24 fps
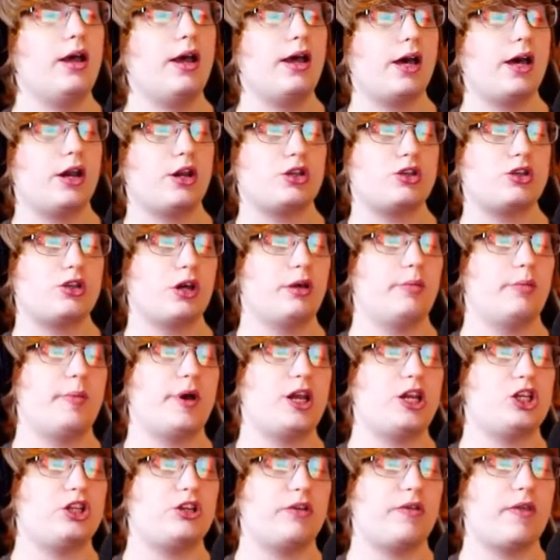I just sort of
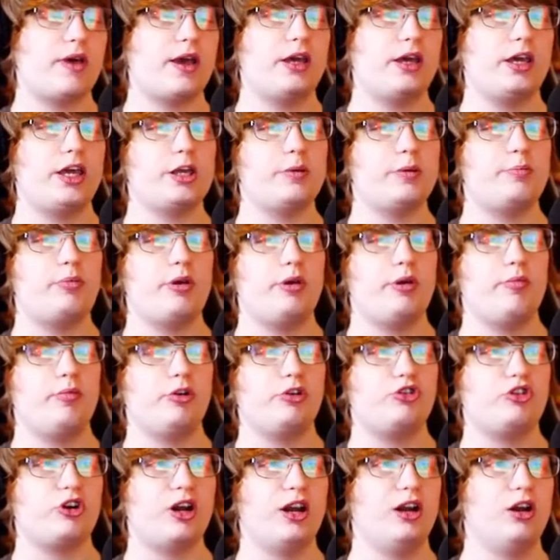mention that in case people
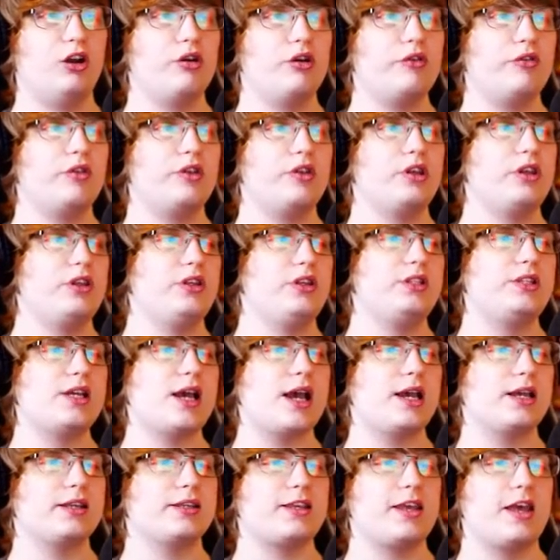try and look for the
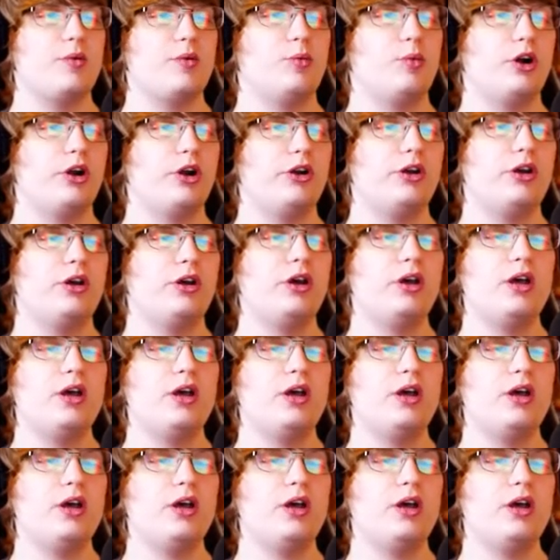exact same one.